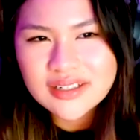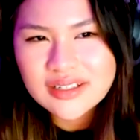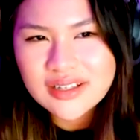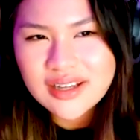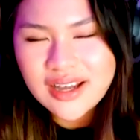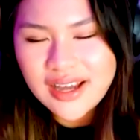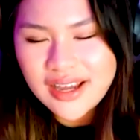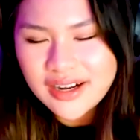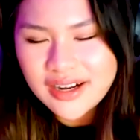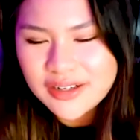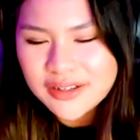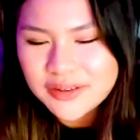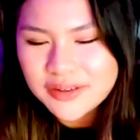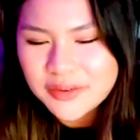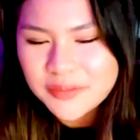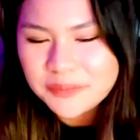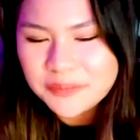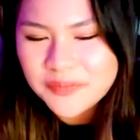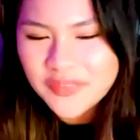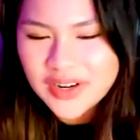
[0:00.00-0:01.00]
I don't
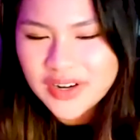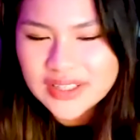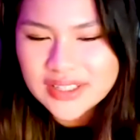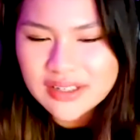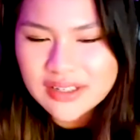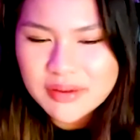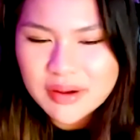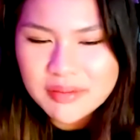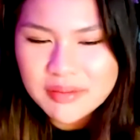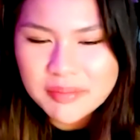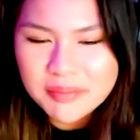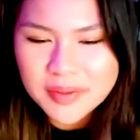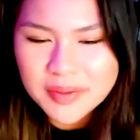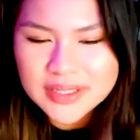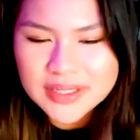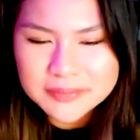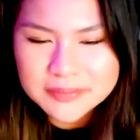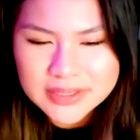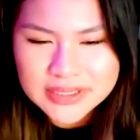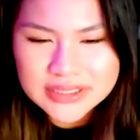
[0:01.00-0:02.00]
know. When I think about my
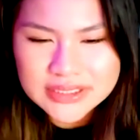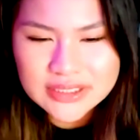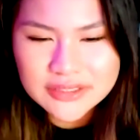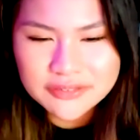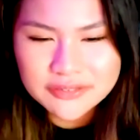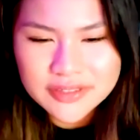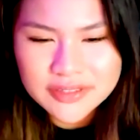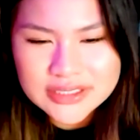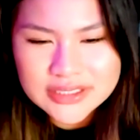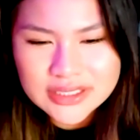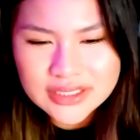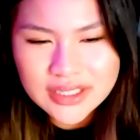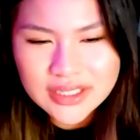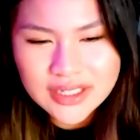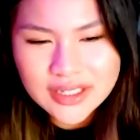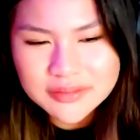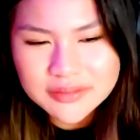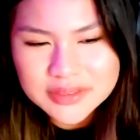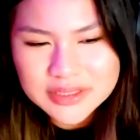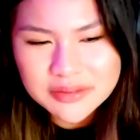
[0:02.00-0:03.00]
purpose, the first thing
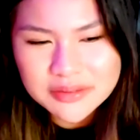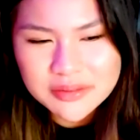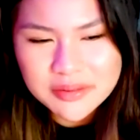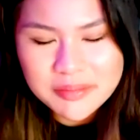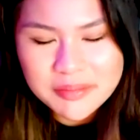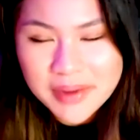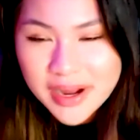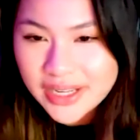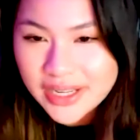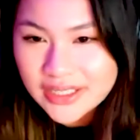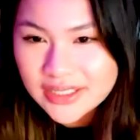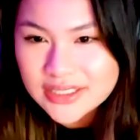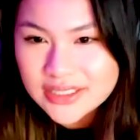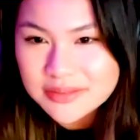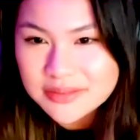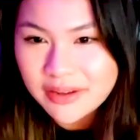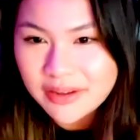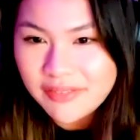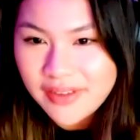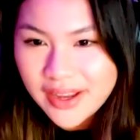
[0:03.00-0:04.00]
that comes to my mind is
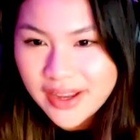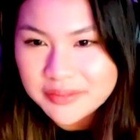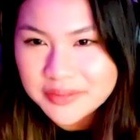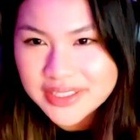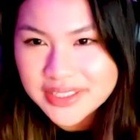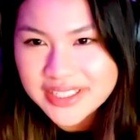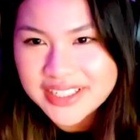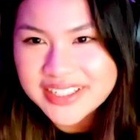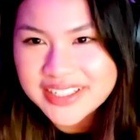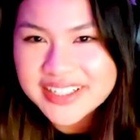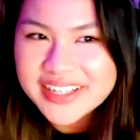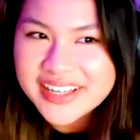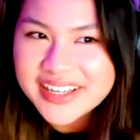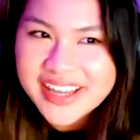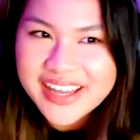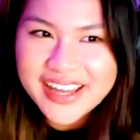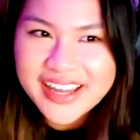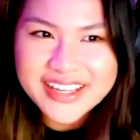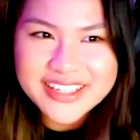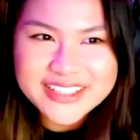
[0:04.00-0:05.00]
my family.
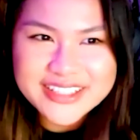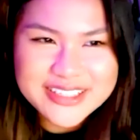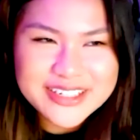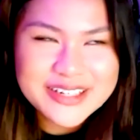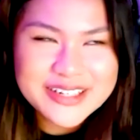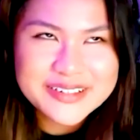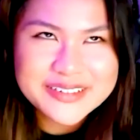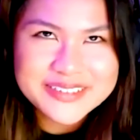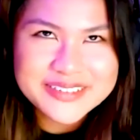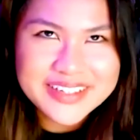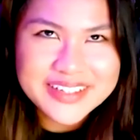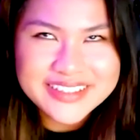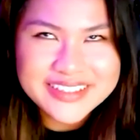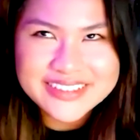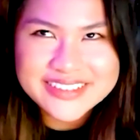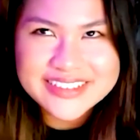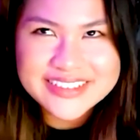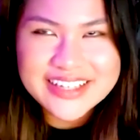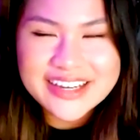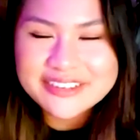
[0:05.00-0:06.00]
And, I
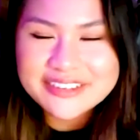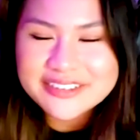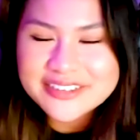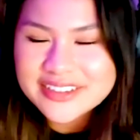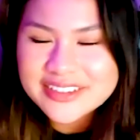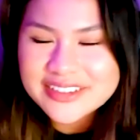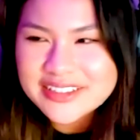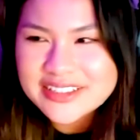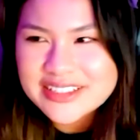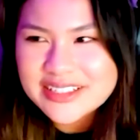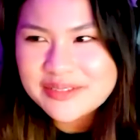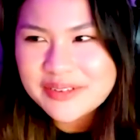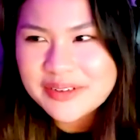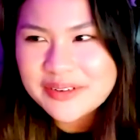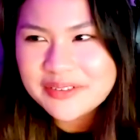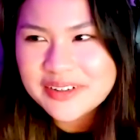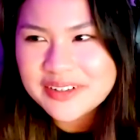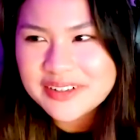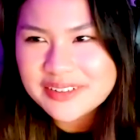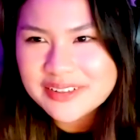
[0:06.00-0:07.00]
definitely used to be
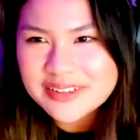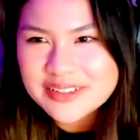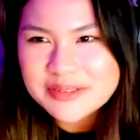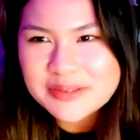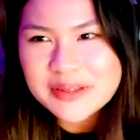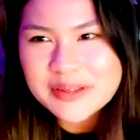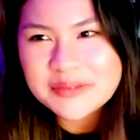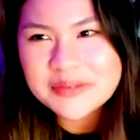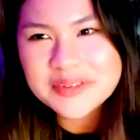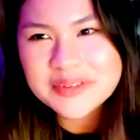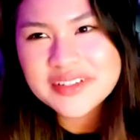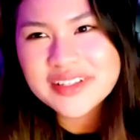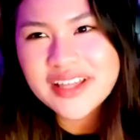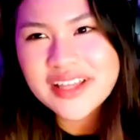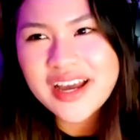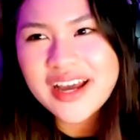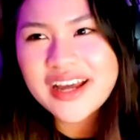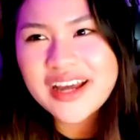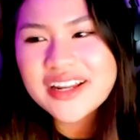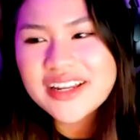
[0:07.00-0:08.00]
one of those people
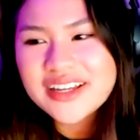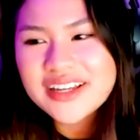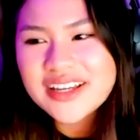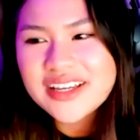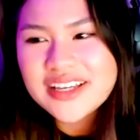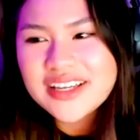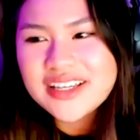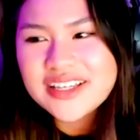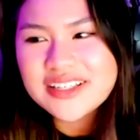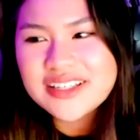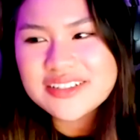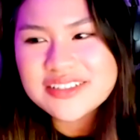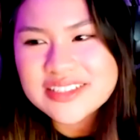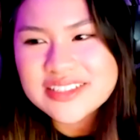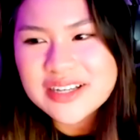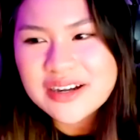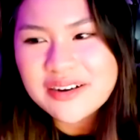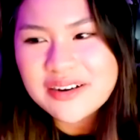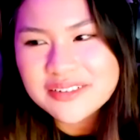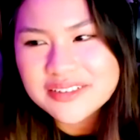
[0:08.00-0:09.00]
that used
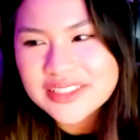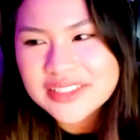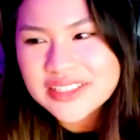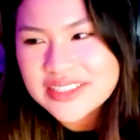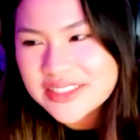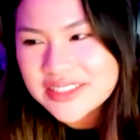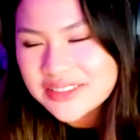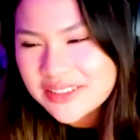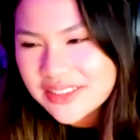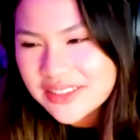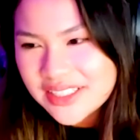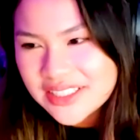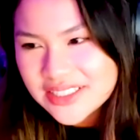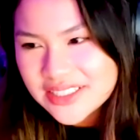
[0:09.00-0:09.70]
to only do things